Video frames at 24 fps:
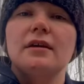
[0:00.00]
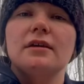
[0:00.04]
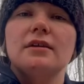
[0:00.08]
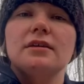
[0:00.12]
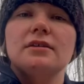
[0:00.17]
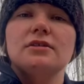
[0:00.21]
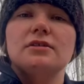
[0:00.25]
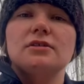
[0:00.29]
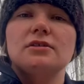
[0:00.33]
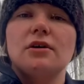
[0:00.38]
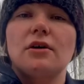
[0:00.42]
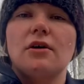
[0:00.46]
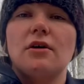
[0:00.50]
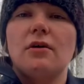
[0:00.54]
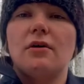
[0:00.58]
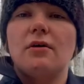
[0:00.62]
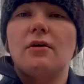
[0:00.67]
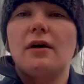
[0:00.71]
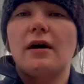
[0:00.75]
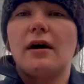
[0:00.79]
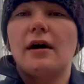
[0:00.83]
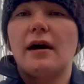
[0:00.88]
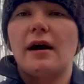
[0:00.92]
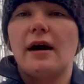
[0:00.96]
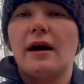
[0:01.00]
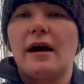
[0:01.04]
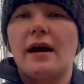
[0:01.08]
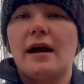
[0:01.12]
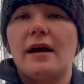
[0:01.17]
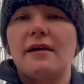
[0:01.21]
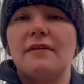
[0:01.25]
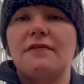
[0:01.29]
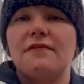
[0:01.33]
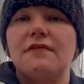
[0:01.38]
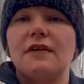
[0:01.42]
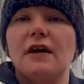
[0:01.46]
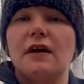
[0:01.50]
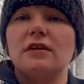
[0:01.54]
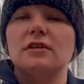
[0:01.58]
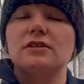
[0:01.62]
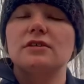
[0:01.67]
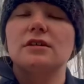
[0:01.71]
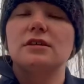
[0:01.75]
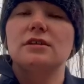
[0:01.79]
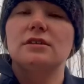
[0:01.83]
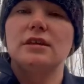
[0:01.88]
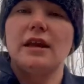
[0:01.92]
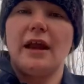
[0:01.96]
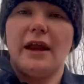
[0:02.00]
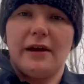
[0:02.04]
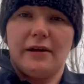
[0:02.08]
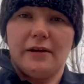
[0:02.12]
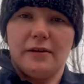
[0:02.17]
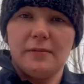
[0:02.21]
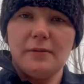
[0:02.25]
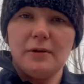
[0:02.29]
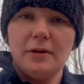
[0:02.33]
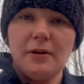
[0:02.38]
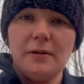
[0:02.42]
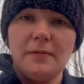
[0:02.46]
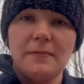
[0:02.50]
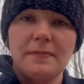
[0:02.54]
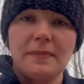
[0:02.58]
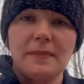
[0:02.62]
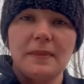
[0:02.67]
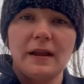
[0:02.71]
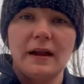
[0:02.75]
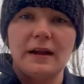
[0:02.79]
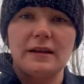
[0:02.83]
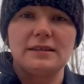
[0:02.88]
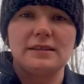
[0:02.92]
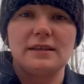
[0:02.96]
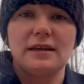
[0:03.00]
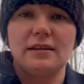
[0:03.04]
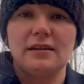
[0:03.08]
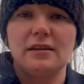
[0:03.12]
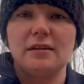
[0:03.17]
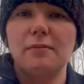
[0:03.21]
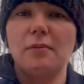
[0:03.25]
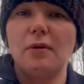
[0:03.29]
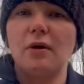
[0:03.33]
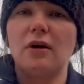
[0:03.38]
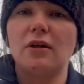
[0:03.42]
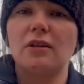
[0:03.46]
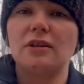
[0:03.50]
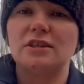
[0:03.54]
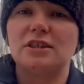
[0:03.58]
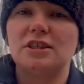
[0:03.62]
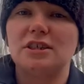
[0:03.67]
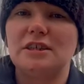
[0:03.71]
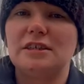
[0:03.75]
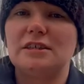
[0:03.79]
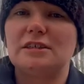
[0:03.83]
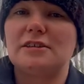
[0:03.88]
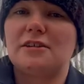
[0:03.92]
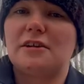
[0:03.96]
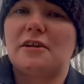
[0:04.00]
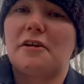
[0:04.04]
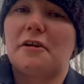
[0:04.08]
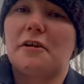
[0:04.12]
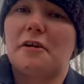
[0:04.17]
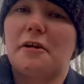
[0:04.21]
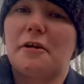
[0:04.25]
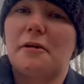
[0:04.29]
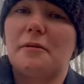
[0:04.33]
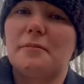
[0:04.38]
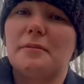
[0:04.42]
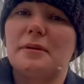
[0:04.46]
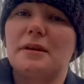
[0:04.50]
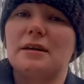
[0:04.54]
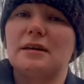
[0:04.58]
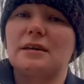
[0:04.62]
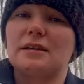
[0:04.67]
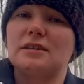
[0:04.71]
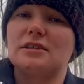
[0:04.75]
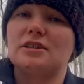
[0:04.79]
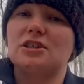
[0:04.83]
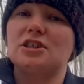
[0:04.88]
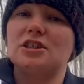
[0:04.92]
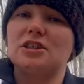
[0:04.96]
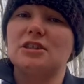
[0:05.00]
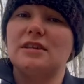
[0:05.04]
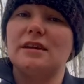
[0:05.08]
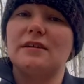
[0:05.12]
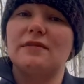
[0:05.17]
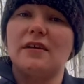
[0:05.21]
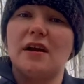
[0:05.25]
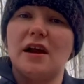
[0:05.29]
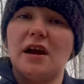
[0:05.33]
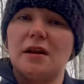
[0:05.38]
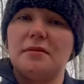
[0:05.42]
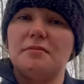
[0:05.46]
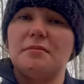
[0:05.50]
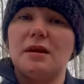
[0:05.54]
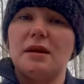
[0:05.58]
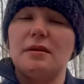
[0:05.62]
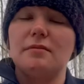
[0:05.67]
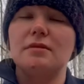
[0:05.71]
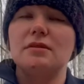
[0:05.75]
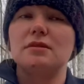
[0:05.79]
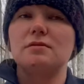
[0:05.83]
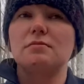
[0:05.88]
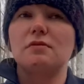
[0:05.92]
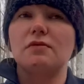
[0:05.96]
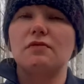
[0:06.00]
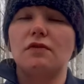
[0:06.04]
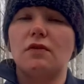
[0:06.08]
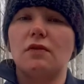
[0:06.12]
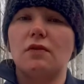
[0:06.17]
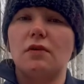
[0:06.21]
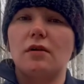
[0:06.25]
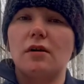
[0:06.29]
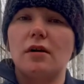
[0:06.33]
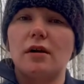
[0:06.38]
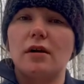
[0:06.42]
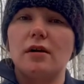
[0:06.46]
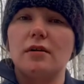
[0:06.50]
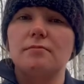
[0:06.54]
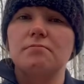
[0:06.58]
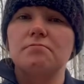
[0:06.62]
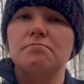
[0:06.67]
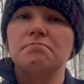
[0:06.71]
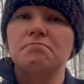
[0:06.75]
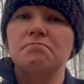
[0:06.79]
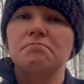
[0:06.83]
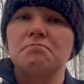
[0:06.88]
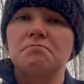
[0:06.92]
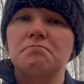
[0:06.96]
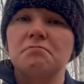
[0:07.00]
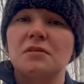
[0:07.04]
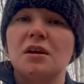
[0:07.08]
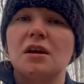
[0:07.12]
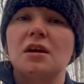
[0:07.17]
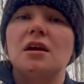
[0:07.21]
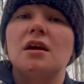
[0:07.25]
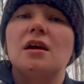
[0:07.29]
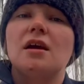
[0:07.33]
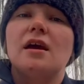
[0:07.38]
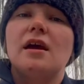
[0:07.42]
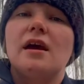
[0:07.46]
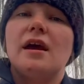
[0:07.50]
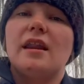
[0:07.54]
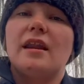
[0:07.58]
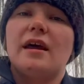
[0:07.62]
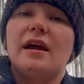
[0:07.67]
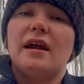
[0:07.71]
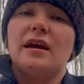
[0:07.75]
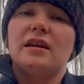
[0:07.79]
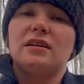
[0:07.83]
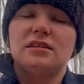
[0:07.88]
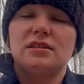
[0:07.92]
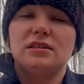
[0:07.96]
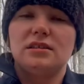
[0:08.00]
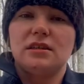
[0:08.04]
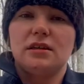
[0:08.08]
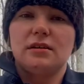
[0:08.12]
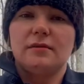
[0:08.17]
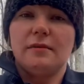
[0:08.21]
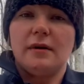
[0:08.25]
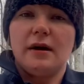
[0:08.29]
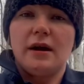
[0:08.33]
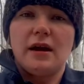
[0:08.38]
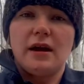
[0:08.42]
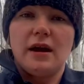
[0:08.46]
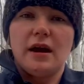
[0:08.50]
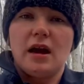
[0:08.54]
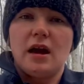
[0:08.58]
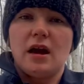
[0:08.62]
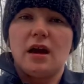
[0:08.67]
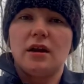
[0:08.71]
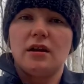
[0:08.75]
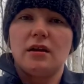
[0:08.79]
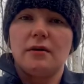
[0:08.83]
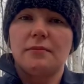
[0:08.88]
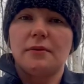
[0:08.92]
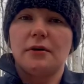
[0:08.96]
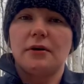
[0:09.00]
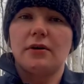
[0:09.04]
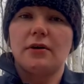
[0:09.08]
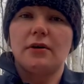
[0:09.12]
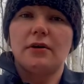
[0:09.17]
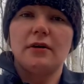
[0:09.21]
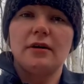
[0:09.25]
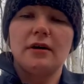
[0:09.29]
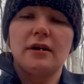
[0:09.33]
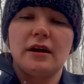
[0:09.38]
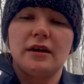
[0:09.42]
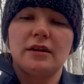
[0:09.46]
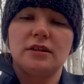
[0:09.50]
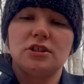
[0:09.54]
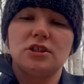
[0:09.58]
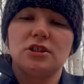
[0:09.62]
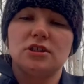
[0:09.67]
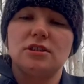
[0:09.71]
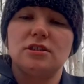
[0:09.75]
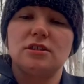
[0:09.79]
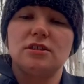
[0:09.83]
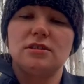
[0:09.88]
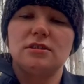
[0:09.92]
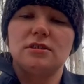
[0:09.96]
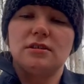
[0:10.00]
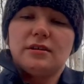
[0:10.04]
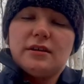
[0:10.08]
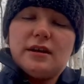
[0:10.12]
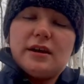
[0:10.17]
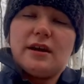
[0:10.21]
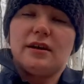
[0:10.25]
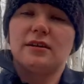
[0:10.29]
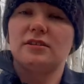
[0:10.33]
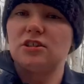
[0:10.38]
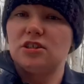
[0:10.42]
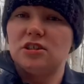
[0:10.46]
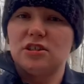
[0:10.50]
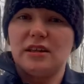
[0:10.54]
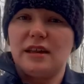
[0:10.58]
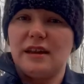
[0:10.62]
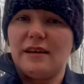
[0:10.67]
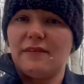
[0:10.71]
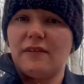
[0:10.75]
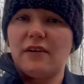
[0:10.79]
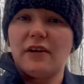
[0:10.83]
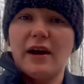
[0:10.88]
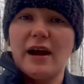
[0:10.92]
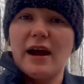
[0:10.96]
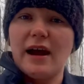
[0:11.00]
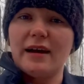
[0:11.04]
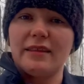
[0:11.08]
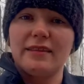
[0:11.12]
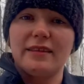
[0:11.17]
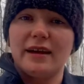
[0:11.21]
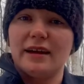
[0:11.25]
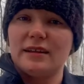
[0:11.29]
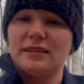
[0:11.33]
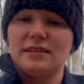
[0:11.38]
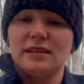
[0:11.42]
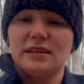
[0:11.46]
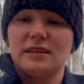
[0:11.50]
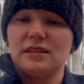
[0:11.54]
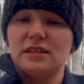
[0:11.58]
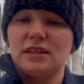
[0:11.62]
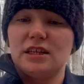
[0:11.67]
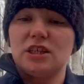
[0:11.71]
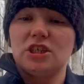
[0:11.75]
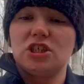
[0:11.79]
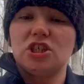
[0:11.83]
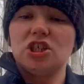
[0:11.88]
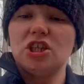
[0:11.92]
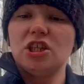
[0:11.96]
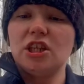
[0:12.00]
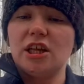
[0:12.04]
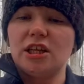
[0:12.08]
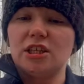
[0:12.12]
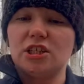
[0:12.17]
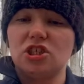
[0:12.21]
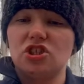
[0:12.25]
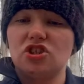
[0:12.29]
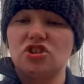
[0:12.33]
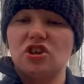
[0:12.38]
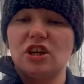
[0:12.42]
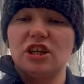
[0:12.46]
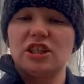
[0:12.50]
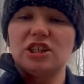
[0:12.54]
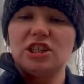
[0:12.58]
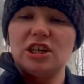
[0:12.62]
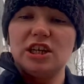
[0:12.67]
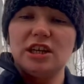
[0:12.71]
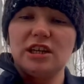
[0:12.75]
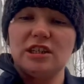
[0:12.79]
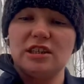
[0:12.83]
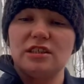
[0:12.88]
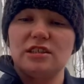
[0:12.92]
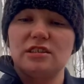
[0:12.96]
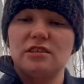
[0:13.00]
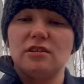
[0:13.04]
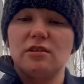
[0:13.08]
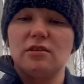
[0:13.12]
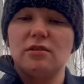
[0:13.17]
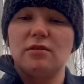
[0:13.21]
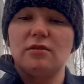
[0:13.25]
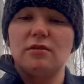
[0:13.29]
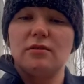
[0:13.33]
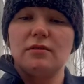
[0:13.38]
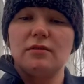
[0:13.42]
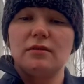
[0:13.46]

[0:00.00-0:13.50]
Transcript: So I felt terrible. I said an apology to her because she's never had babies before. And I had to stick my hand up her, and she's, yeah, just never had that sensation, that stretching, and so,